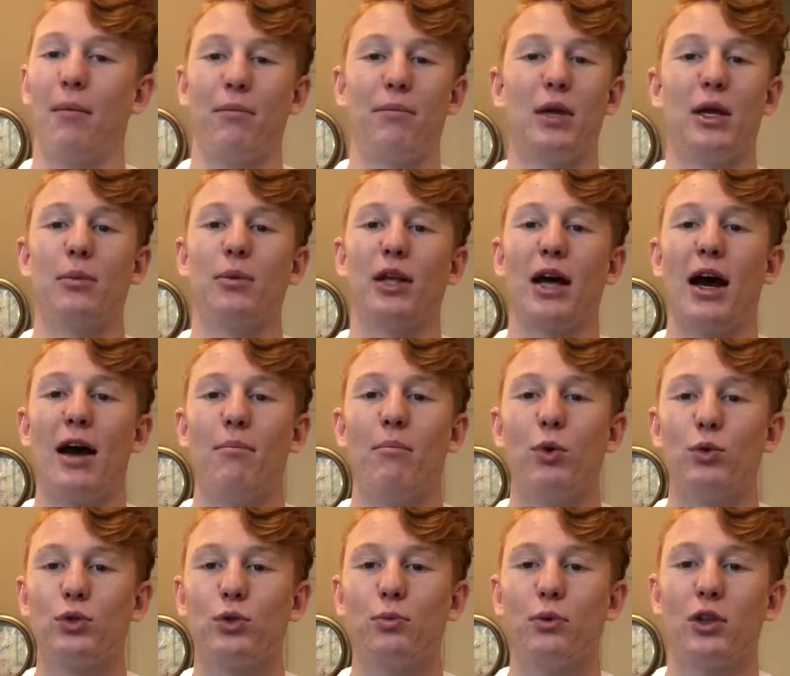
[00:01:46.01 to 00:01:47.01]
be able to have
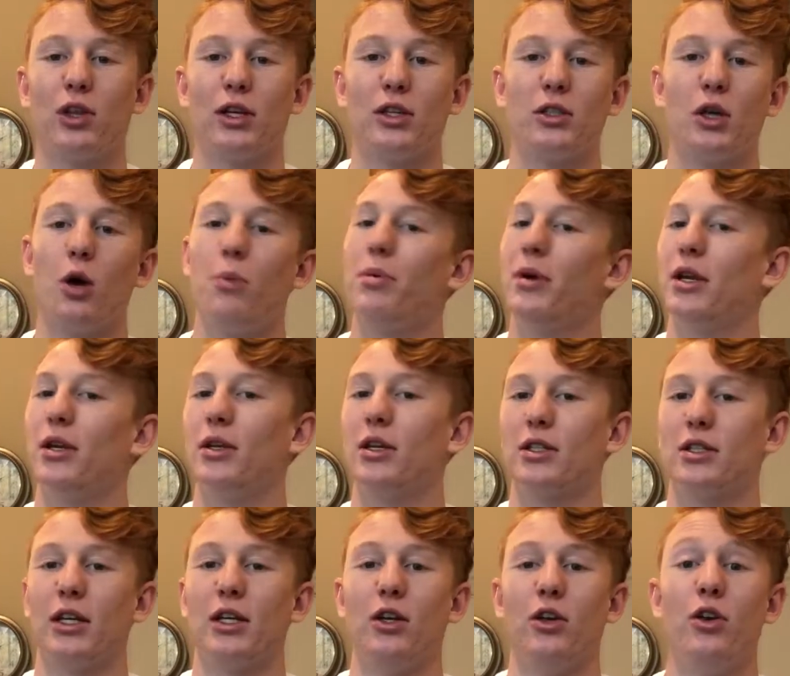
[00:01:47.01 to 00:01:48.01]
multiple things open,
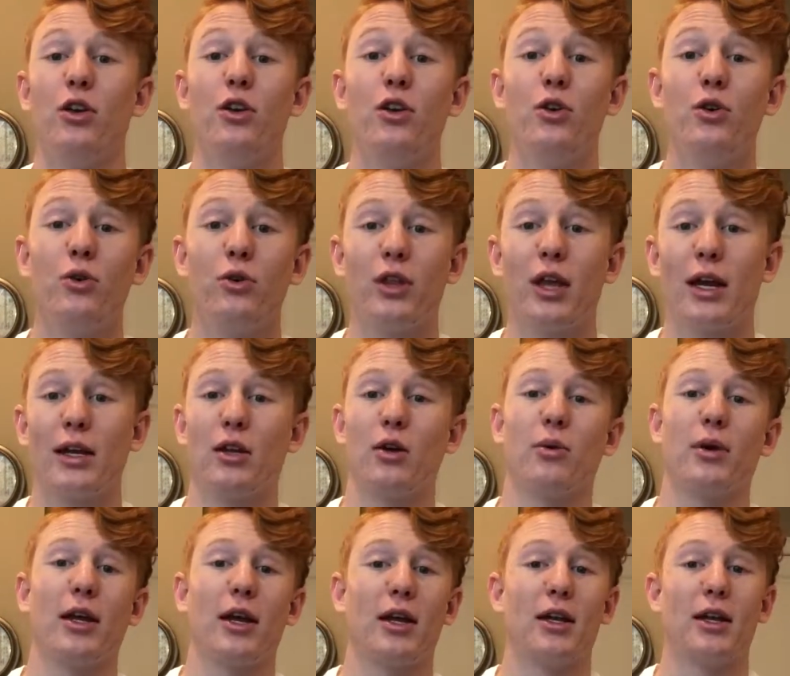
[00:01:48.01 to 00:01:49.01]
because I knew that
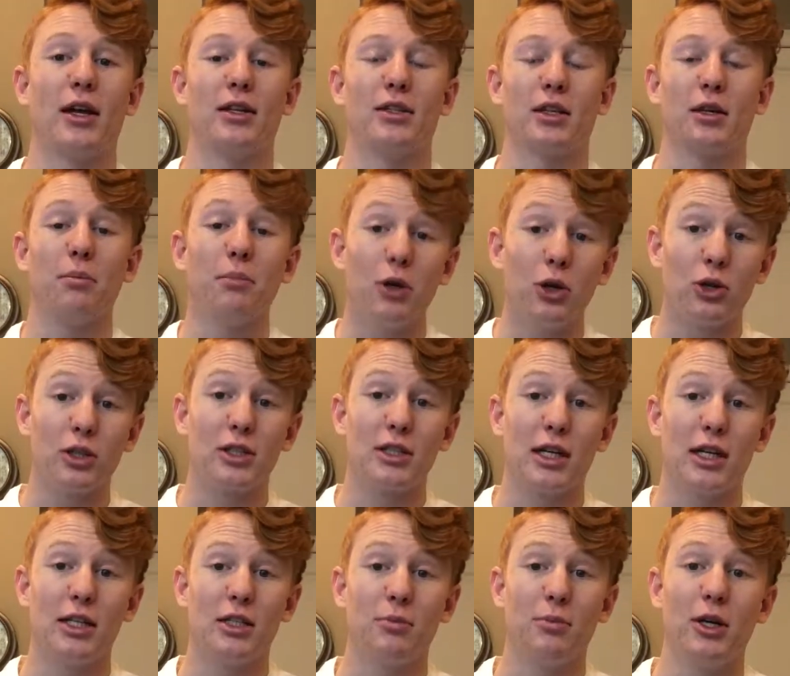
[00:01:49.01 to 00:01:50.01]
going in as a computer
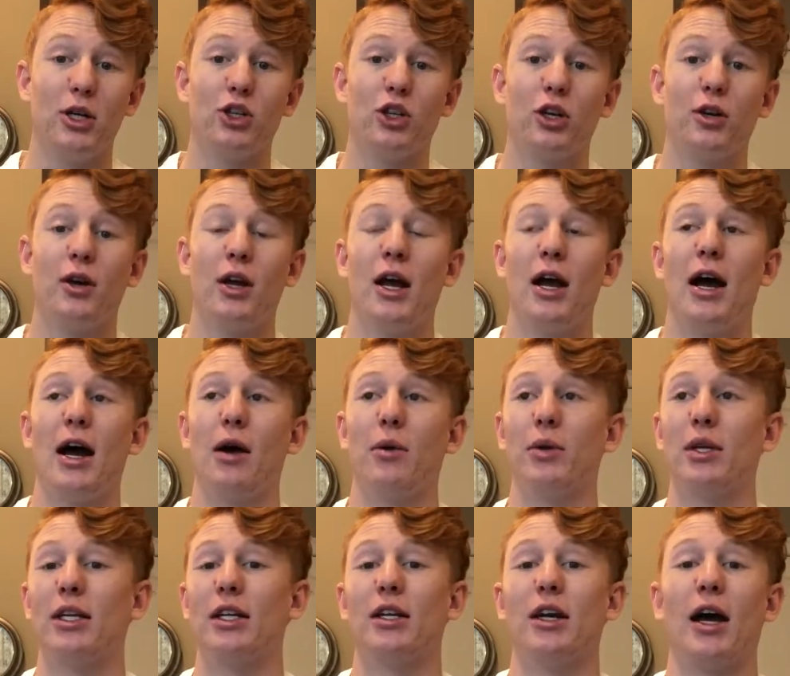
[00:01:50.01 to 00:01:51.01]
science major, I
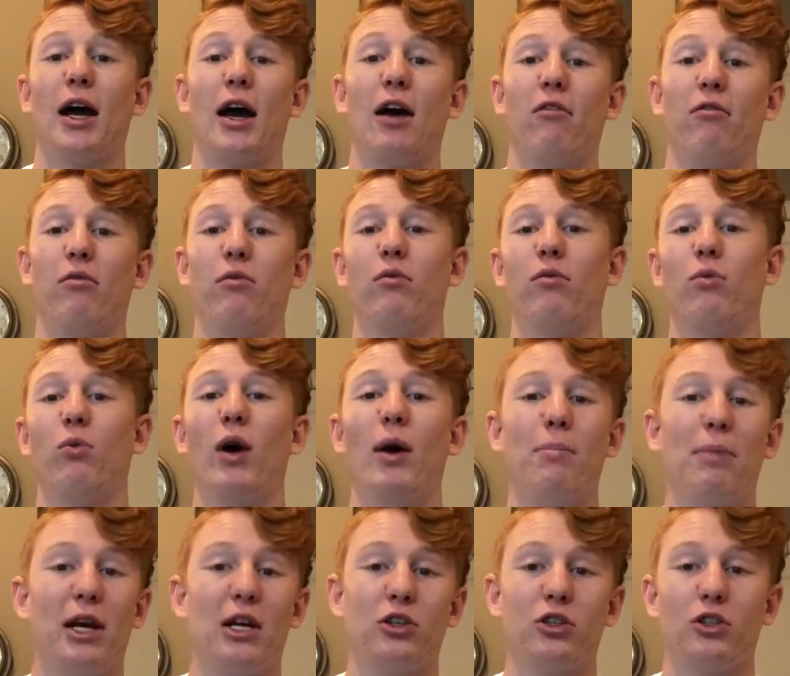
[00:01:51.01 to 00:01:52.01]
would need to have
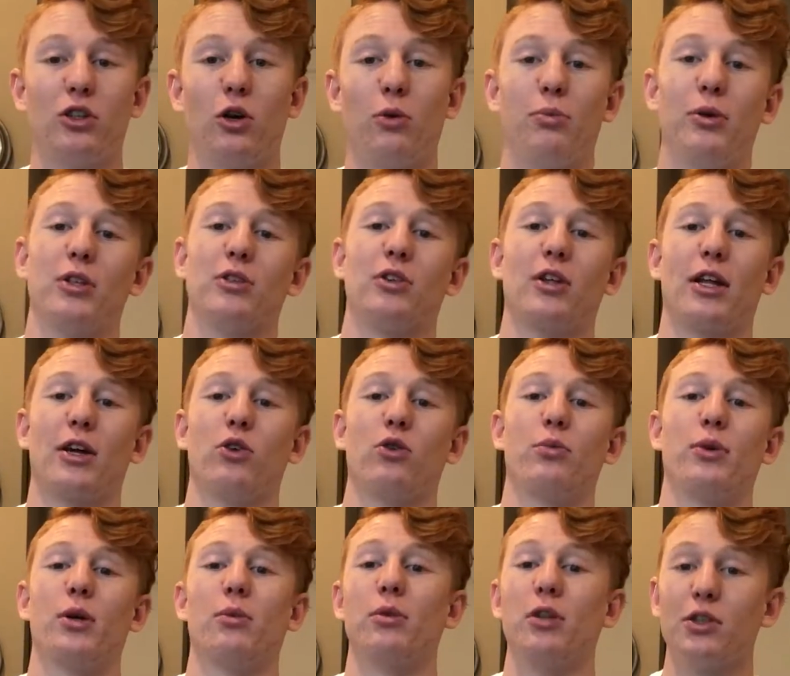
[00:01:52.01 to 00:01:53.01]
web pages open so that I
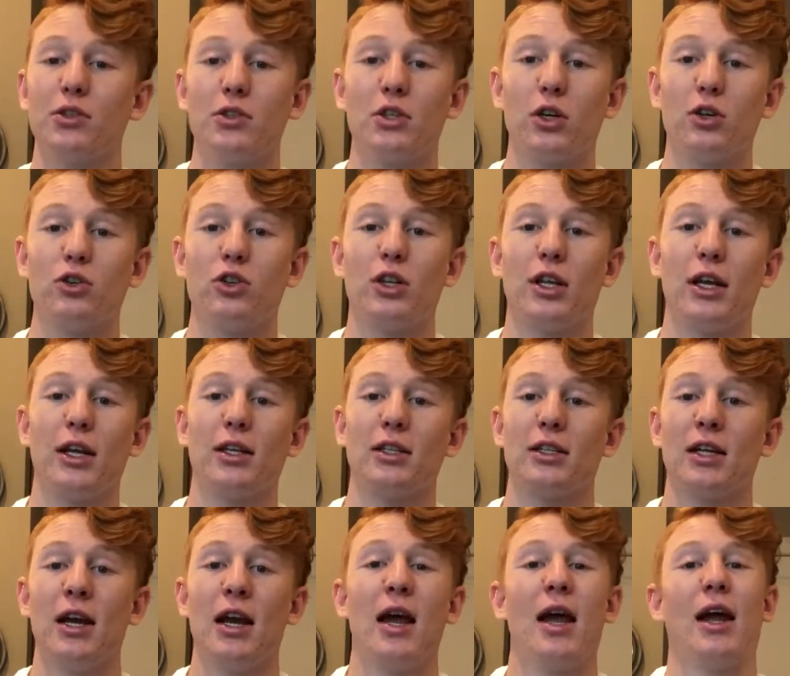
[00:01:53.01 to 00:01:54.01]
would be able to search
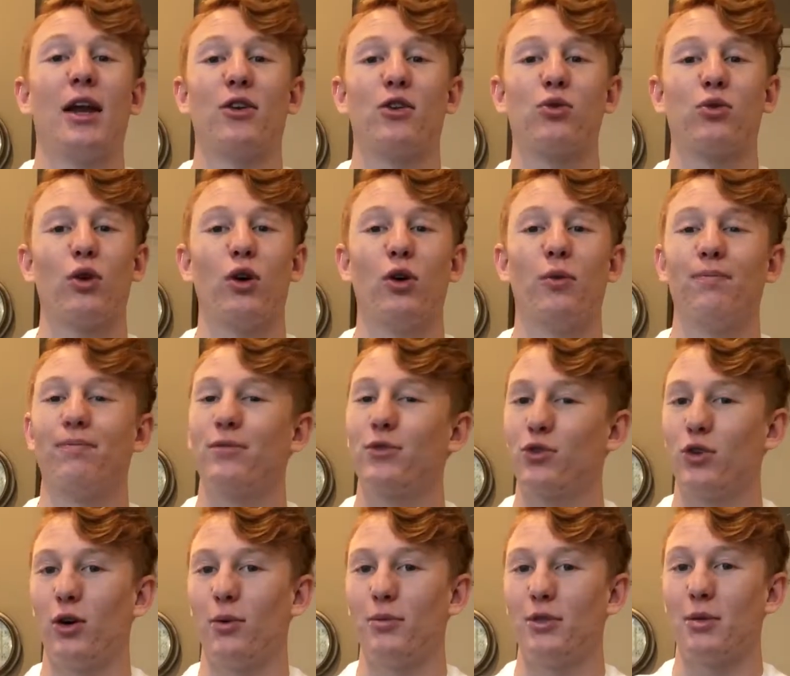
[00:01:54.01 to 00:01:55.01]
things. And Chrome
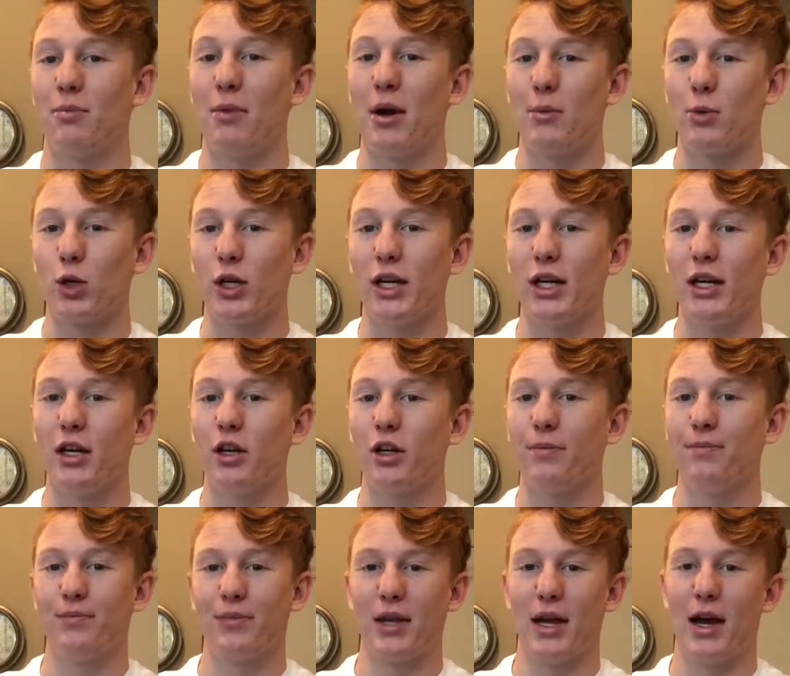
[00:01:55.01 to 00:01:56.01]
is a memory eater.